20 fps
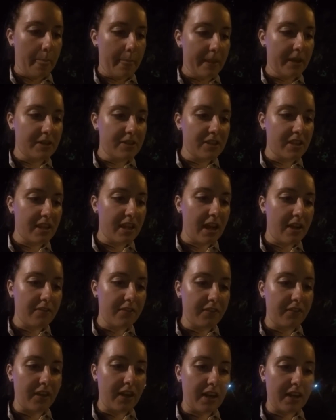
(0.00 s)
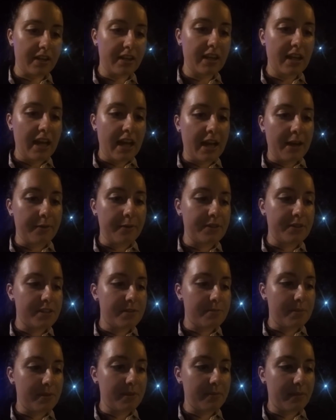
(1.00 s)
here to the off of God, I would
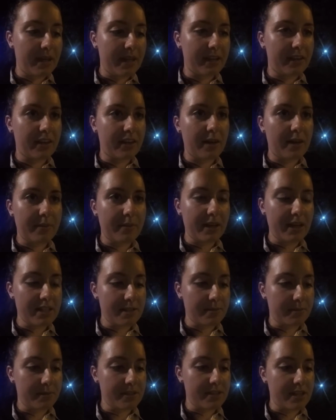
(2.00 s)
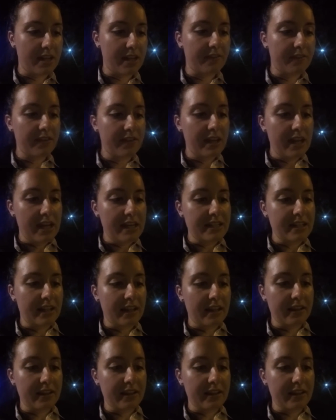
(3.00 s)
dispute my incomprehensible stuff, de la